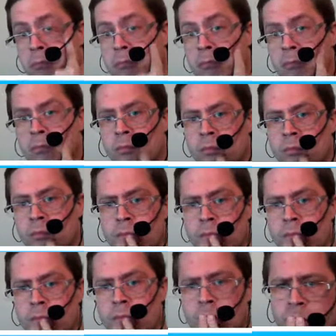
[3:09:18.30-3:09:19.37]

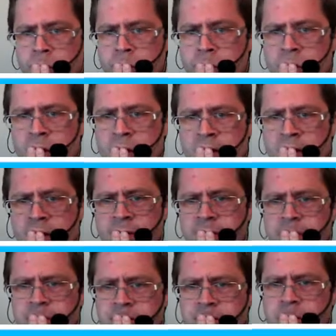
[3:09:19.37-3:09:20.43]
The King Kong ride
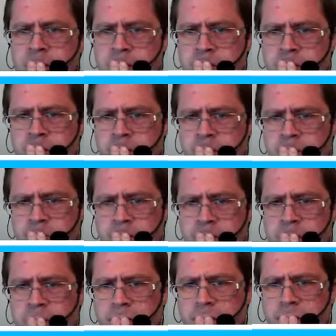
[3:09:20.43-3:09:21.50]

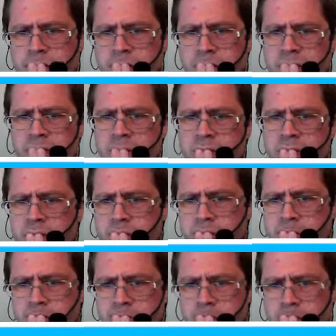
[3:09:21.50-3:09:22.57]
really disappointed me and
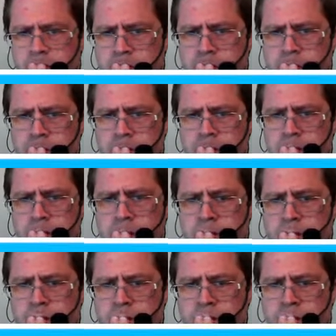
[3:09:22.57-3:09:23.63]
Timmy
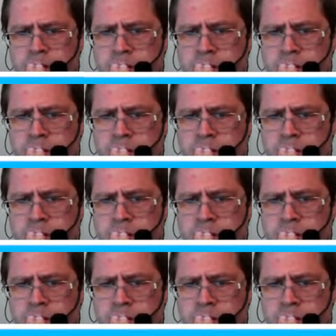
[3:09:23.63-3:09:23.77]
because